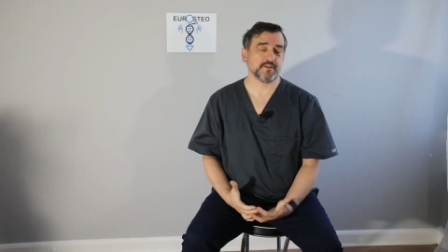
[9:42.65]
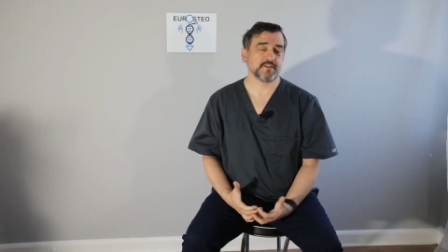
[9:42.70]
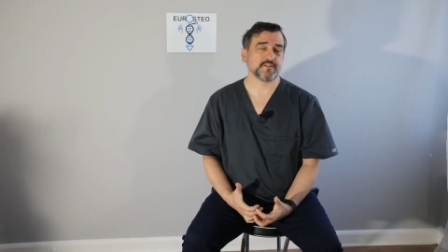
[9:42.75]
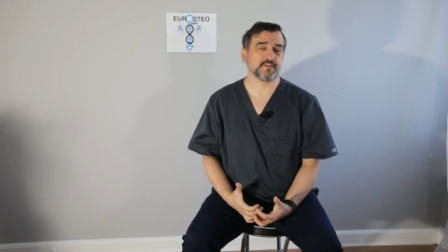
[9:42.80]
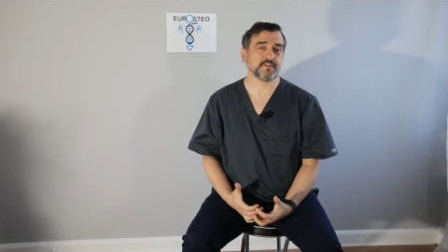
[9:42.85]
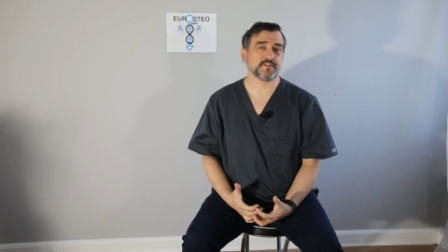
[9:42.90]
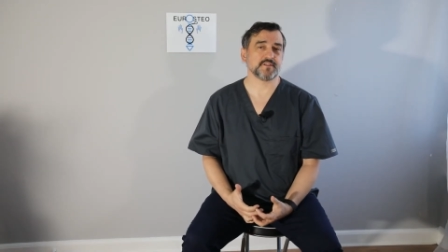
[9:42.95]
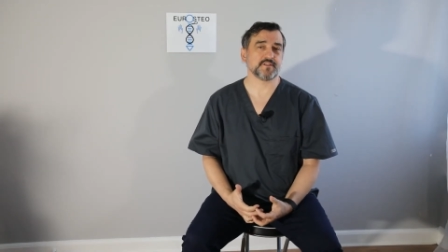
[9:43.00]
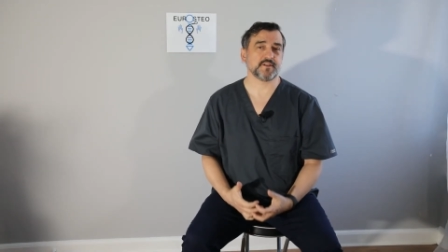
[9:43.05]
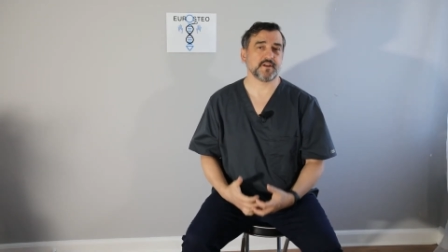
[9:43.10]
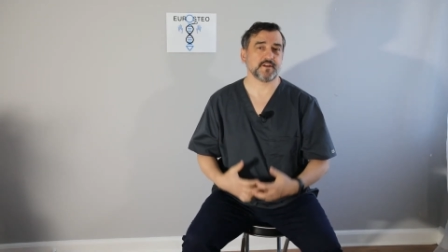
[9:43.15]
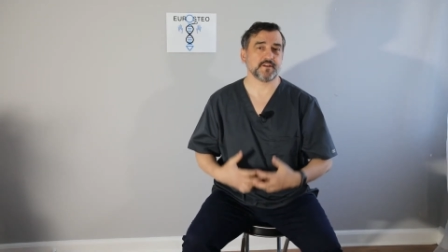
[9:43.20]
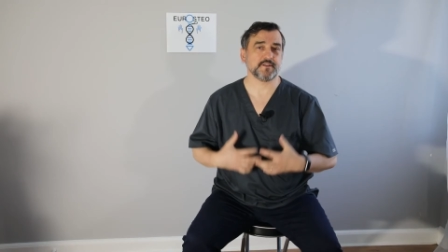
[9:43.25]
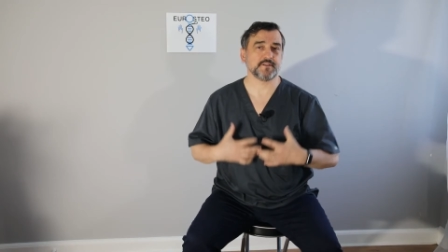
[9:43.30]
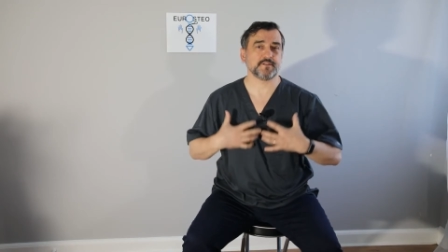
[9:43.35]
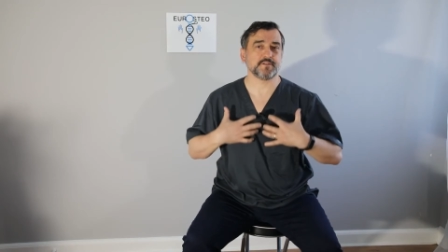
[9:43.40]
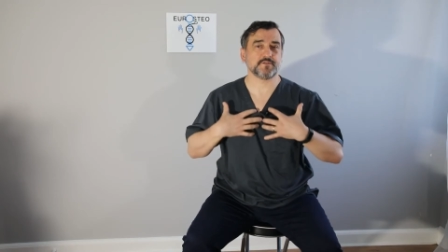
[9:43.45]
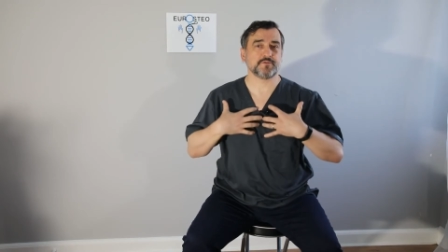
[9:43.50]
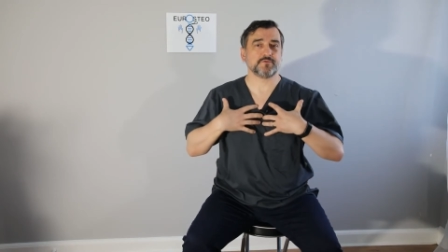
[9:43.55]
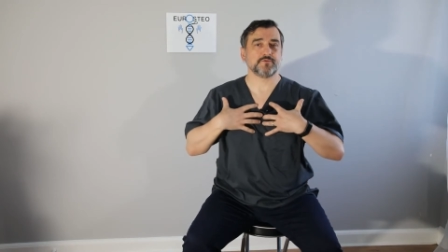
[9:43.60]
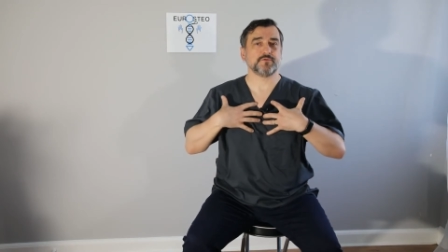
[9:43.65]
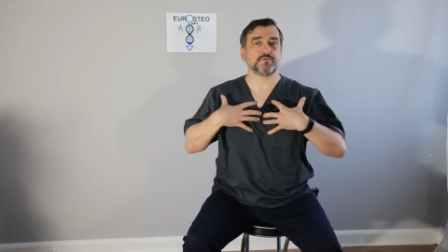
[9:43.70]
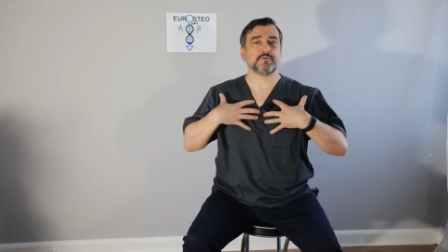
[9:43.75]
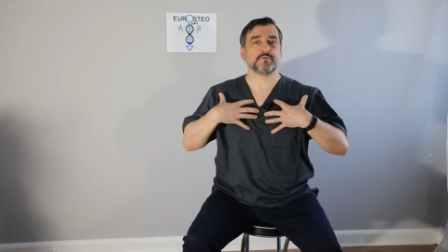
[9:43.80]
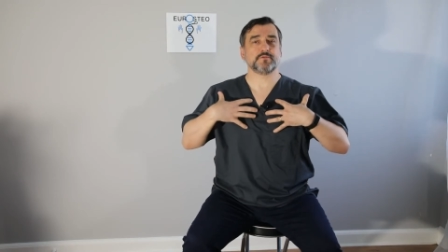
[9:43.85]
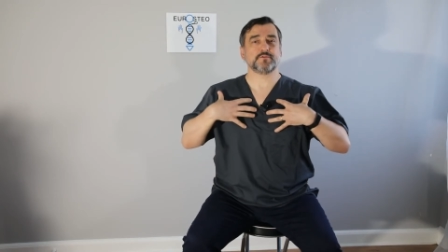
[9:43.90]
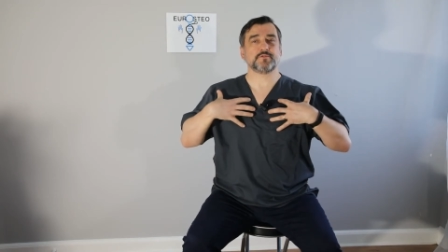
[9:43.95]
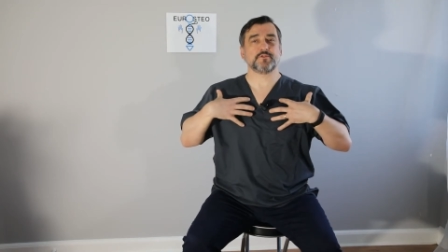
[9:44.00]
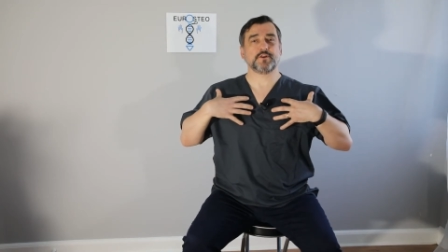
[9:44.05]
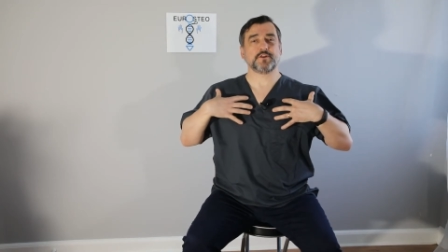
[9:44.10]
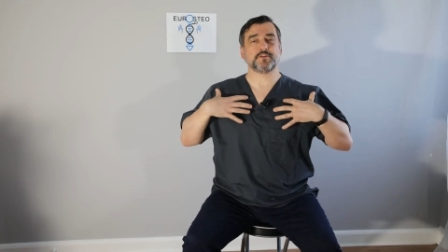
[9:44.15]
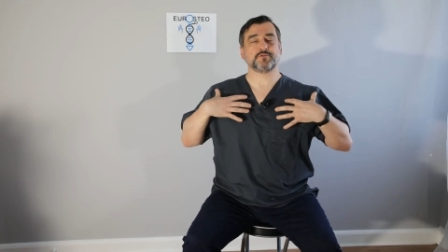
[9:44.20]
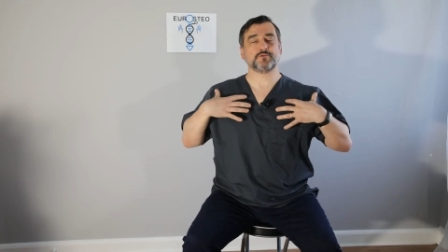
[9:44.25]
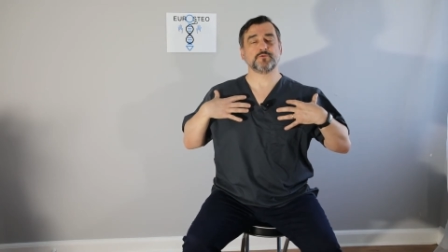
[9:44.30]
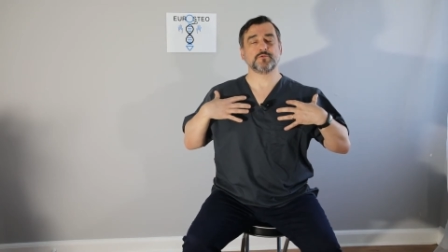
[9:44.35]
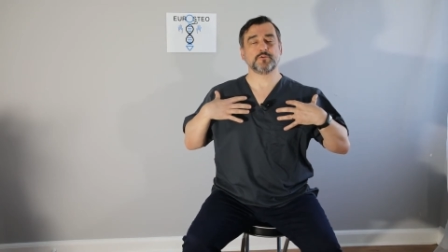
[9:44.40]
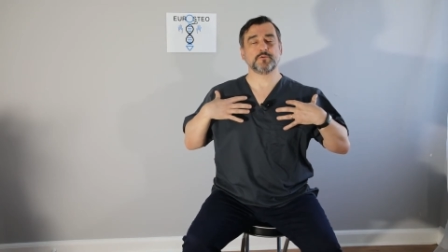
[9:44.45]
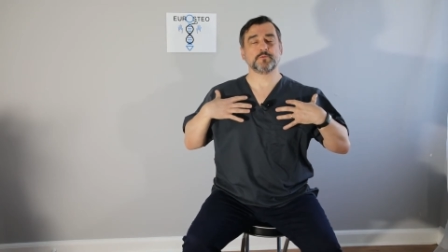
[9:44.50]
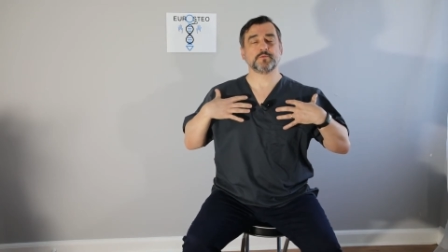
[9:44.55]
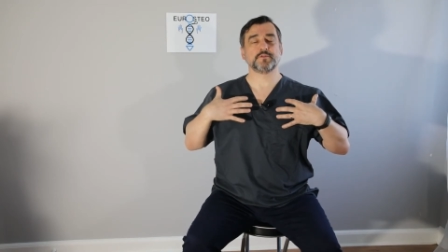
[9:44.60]
exercise to try
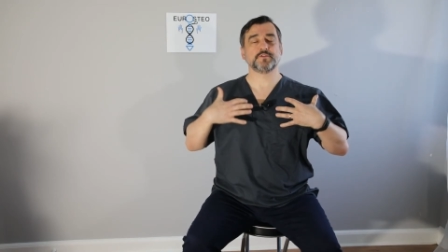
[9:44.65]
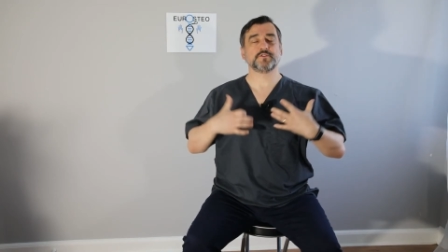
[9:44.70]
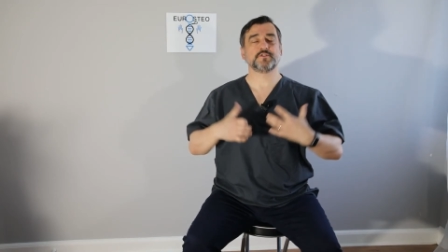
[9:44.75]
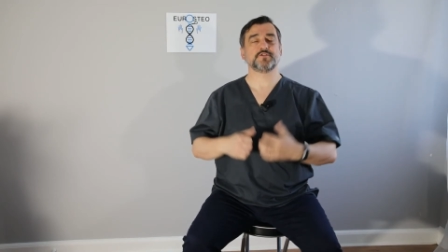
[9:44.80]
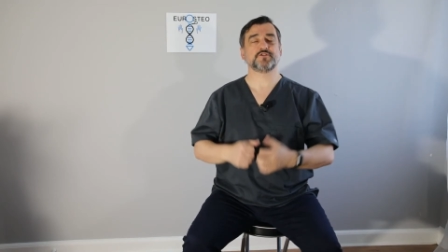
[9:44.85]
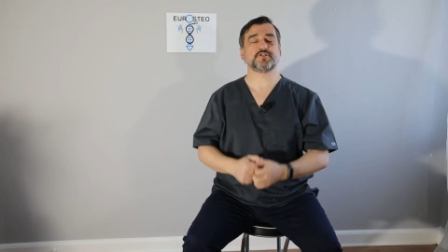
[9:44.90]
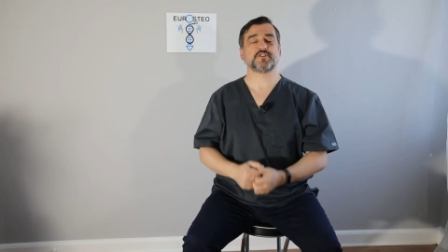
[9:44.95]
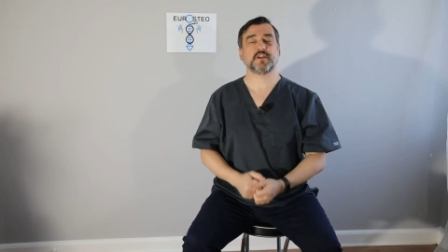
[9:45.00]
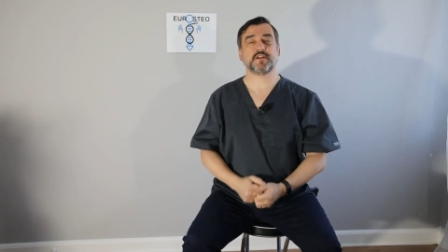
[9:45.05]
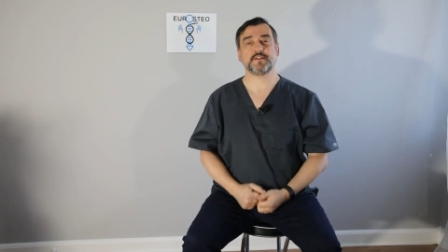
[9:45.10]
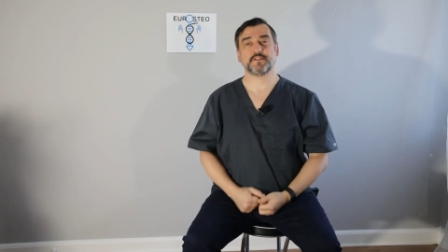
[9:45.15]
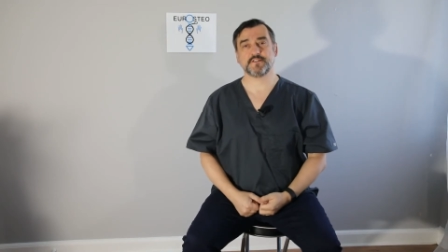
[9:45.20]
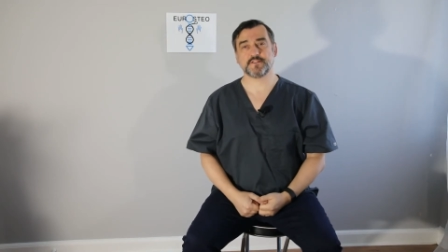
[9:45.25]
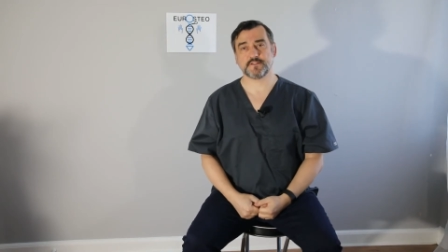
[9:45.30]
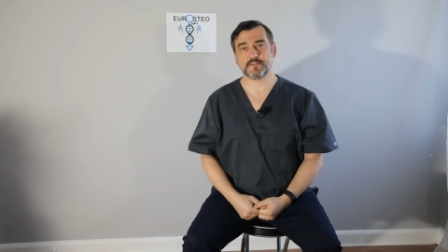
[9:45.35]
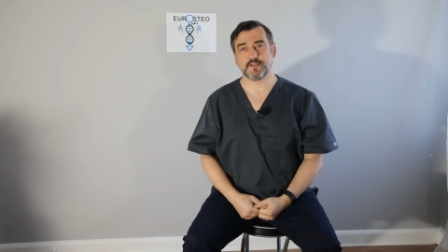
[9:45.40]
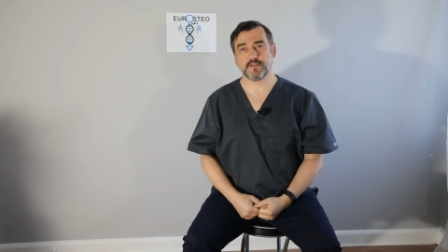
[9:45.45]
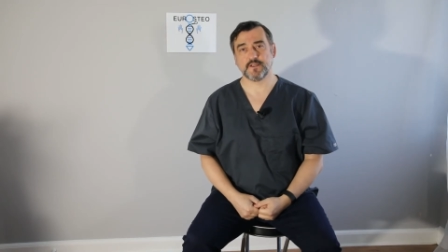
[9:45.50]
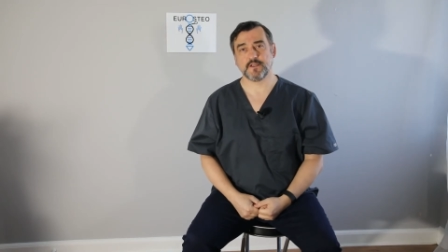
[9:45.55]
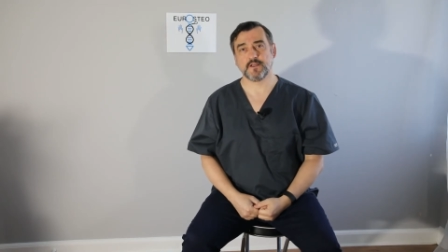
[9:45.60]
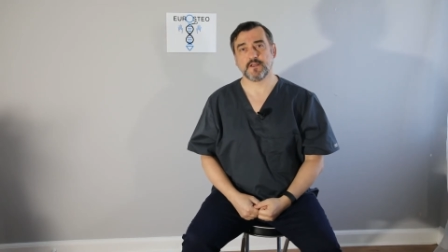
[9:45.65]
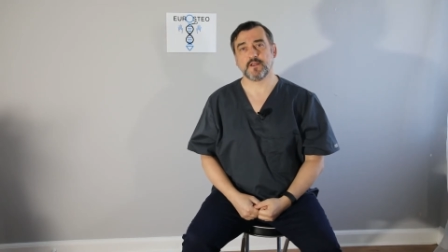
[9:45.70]
to open the chest.